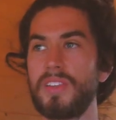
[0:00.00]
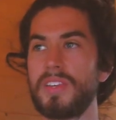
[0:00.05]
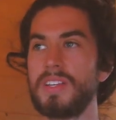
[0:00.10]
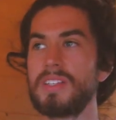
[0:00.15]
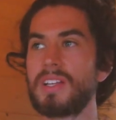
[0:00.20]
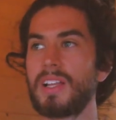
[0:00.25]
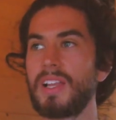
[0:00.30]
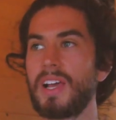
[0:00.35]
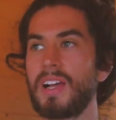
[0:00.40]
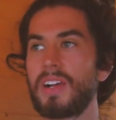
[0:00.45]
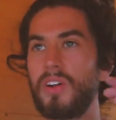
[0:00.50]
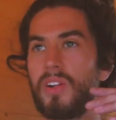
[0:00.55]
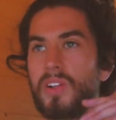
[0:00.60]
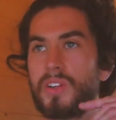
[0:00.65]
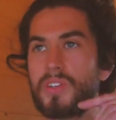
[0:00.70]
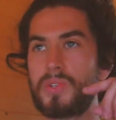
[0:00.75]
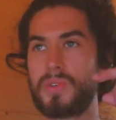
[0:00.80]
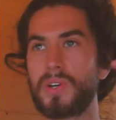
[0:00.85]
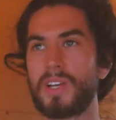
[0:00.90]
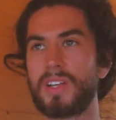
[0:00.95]
these are like all
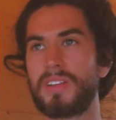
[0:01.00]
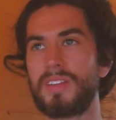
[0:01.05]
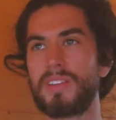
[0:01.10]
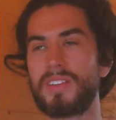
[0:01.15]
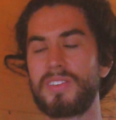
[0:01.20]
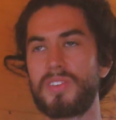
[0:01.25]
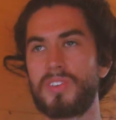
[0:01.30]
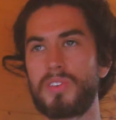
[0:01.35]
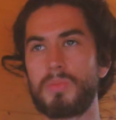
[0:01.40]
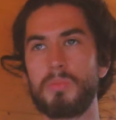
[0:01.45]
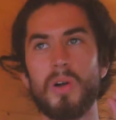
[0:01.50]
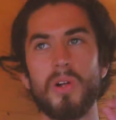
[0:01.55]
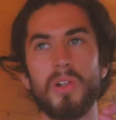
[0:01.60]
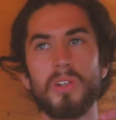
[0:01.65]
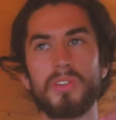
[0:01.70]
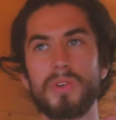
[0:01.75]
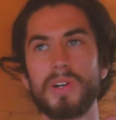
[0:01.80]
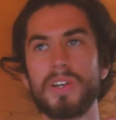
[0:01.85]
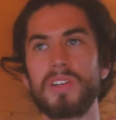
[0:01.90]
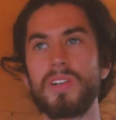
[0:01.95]
trick small
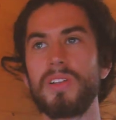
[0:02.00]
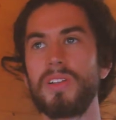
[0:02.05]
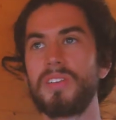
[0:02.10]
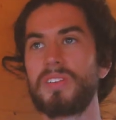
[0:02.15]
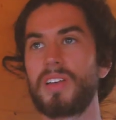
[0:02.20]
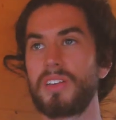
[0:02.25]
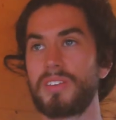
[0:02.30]
trickles.